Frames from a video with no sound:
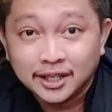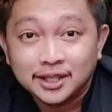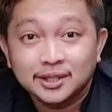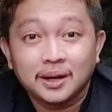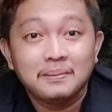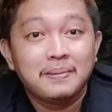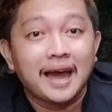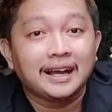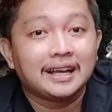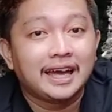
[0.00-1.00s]
So I'm
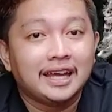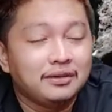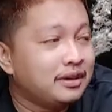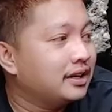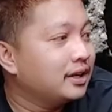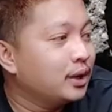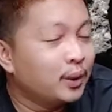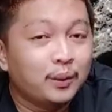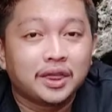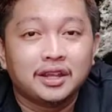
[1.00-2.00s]
back again
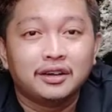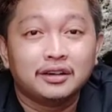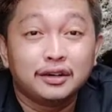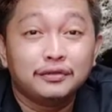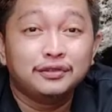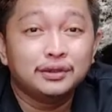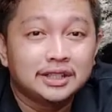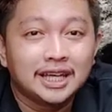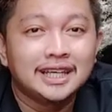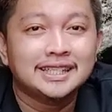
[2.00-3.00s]
with another food
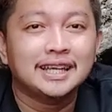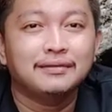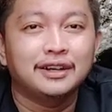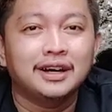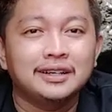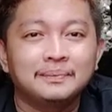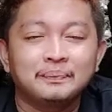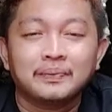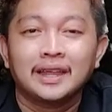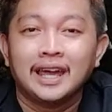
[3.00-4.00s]
tasting vlog.
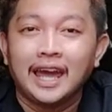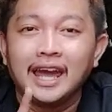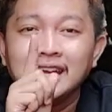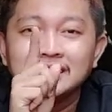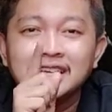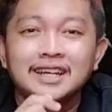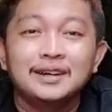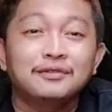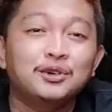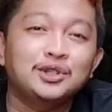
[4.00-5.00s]
And
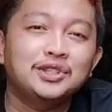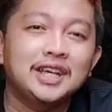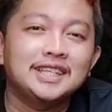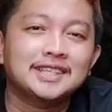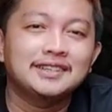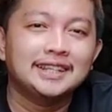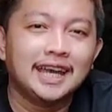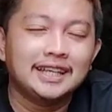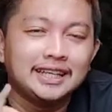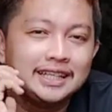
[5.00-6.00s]
for today's
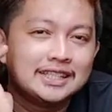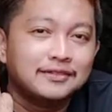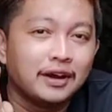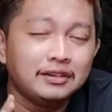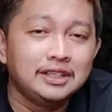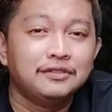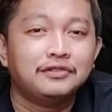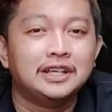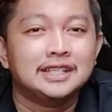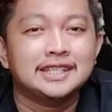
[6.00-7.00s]
content, it's very
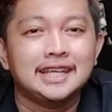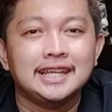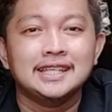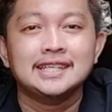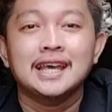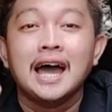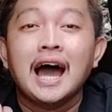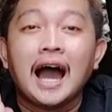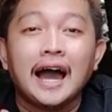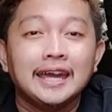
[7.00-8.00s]
different since
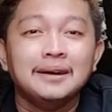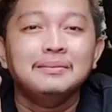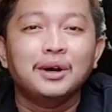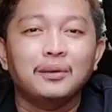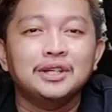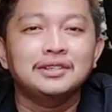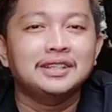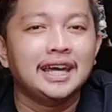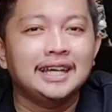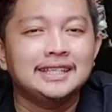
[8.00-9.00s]
I am going to
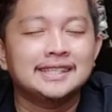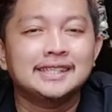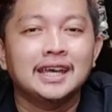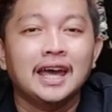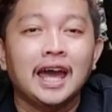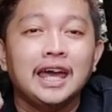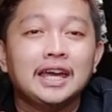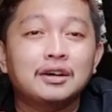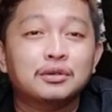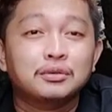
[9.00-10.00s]
taste a
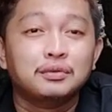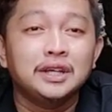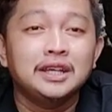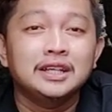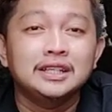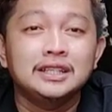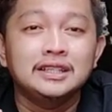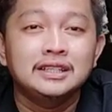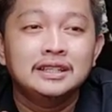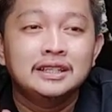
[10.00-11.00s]
Korean
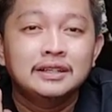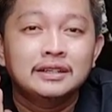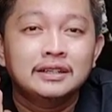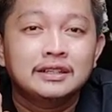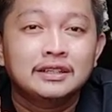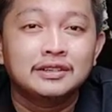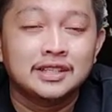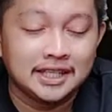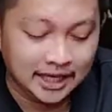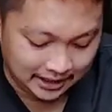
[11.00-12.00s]

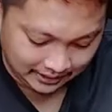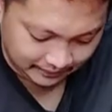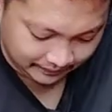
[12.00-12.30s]
cuisine.